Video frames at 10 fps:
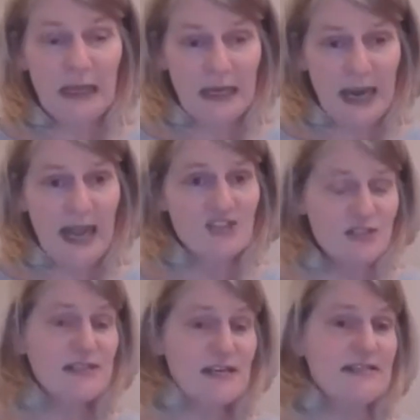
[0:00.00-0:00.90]

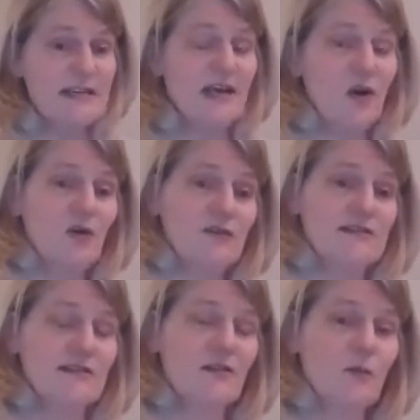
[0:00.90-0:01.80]
largest key
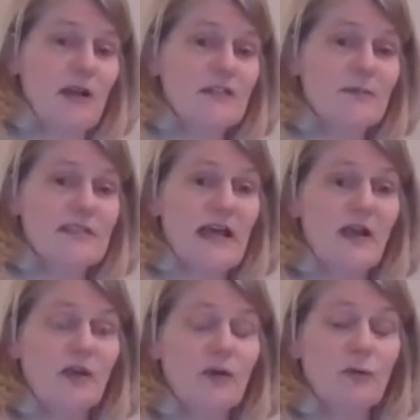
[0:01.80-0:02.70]
stakeholders in the Waitemata
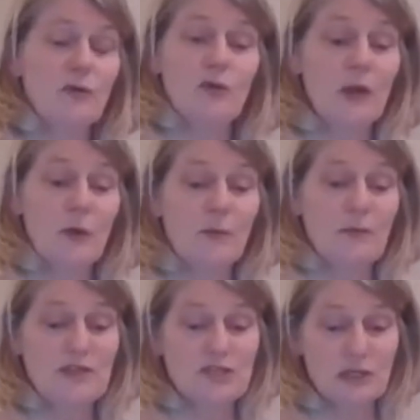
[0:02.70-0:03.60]
local board, I won't
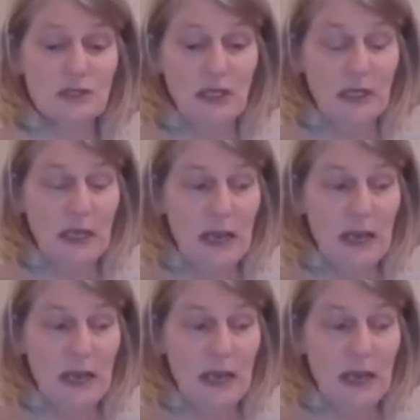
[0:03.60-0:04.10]
mention